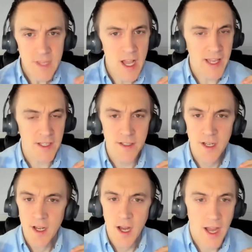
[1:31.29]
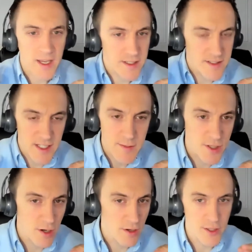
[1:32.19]
I could Teams
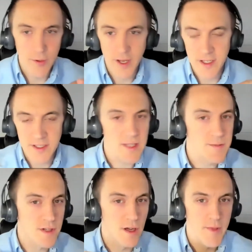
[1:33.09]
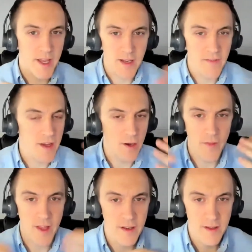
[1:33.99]
call you. I could Teams call Megan, and you know
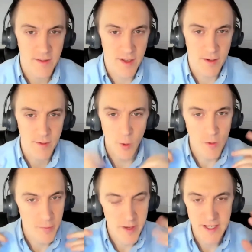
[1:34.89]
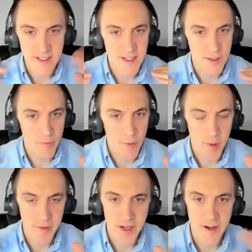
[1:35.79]
that it's going to go over my headset, over the
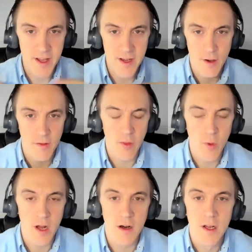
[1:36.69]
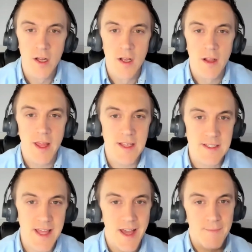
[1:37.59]
public internet, and all as well. It's
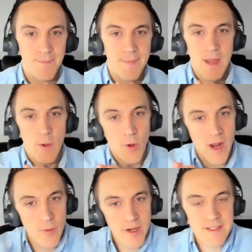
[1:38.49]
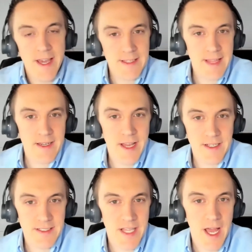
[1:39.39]
that when I want to take that
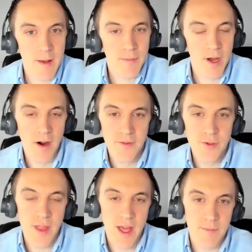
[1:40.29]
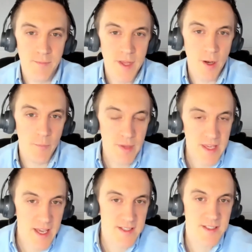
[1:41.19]
next step of do that, you know,
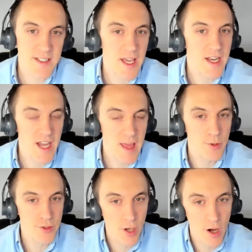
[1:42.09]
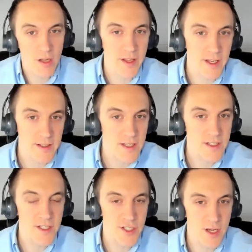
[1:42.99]
PSTN enabled calling,
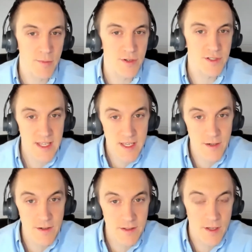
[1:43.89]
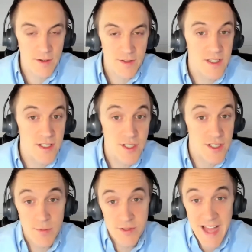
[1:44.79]
10-digit numbers in or 10-digit
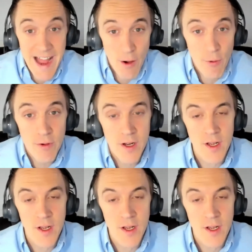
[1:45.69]
numbers out.